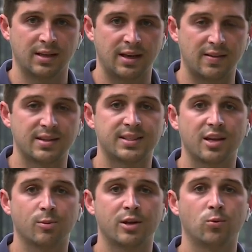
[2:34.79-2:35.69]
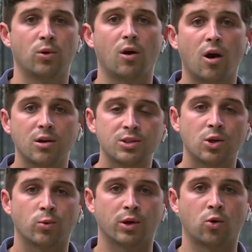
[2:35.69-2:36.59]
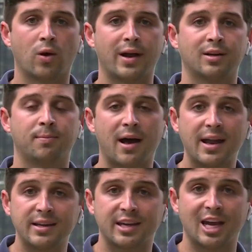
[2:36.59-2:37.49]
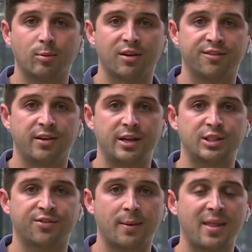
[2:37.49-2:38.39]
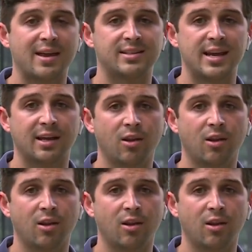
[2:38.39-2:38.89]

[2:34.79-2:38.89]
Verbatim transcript: And the settlement will also require body camera footage from that day,